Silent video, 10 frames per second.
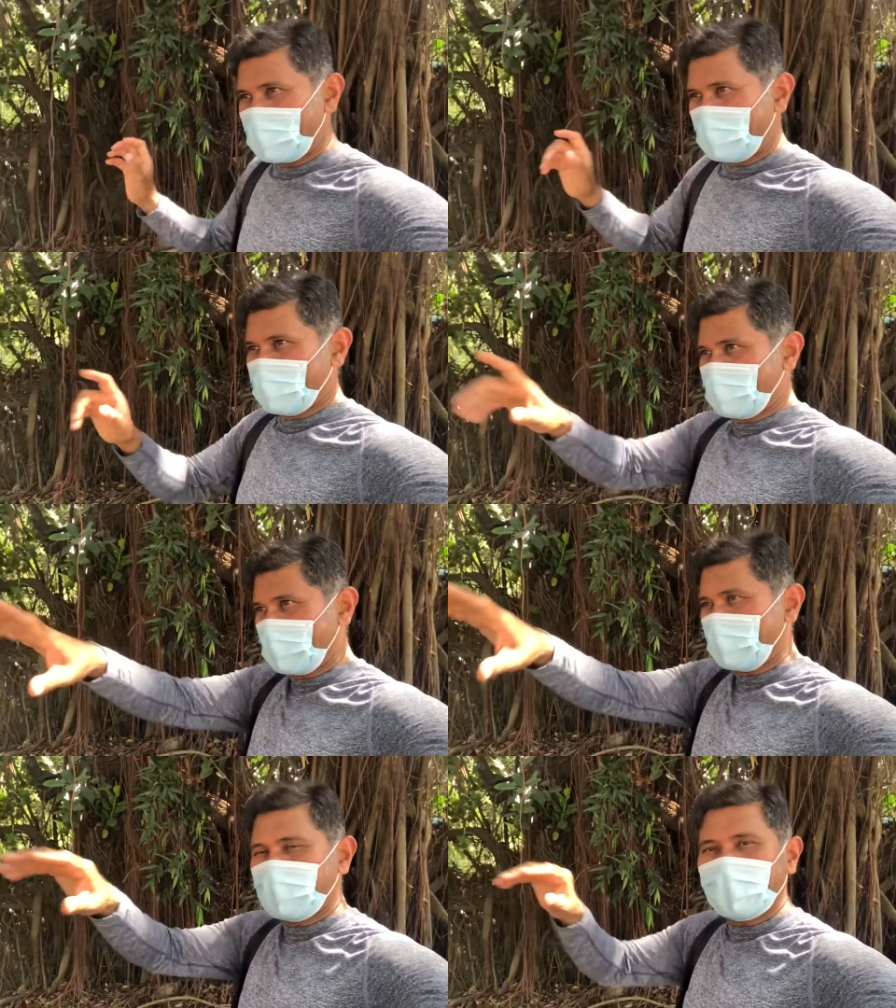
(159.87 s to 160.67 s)
one of the
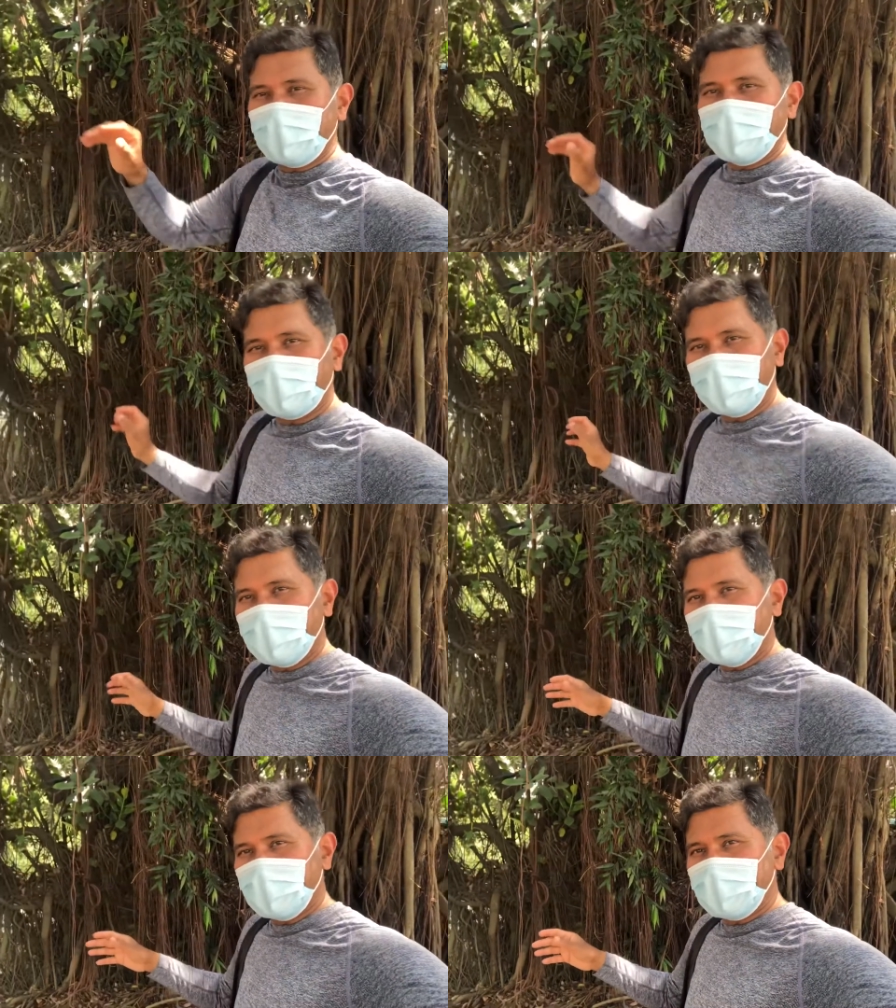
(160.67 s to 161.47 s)
police officers
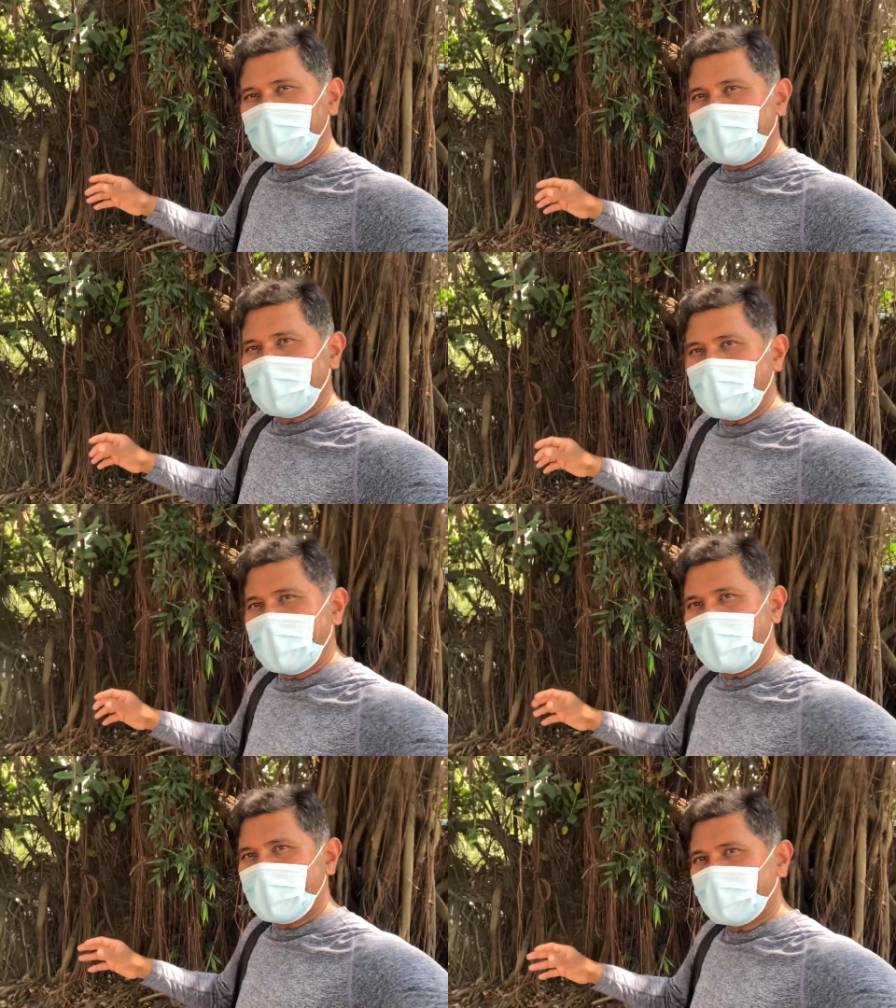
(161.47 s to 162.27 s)
who's taking care
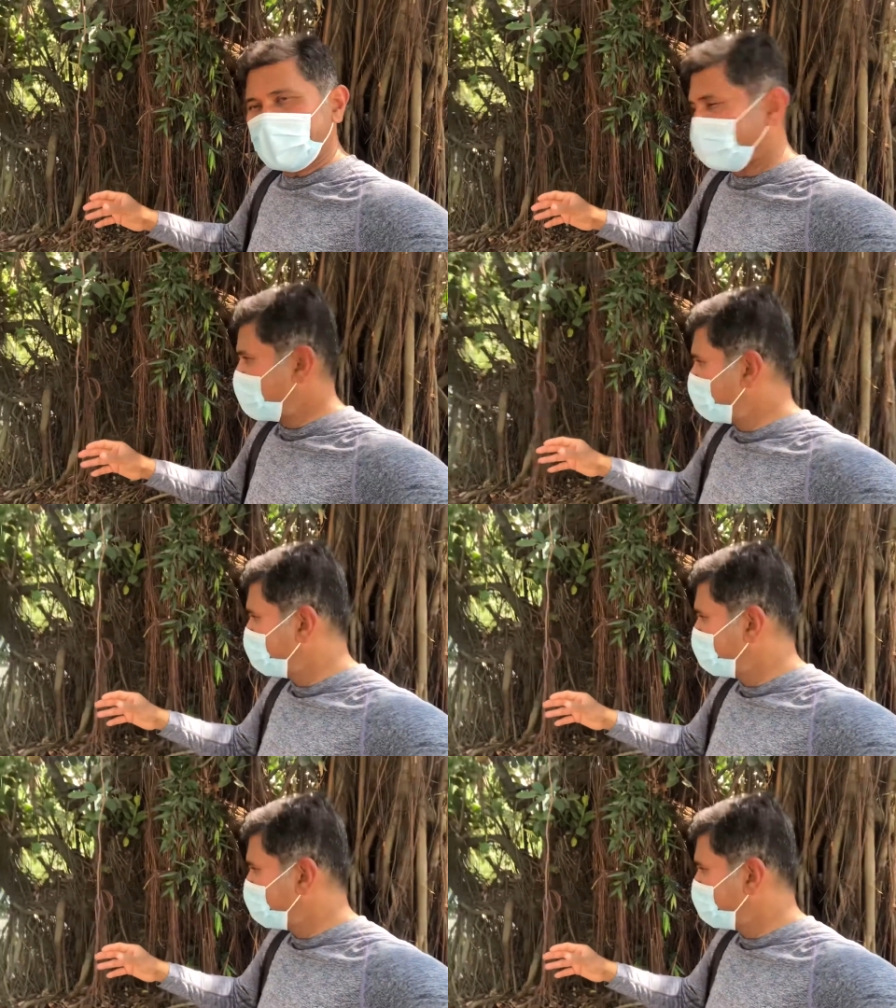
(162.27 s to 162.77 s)
of us here.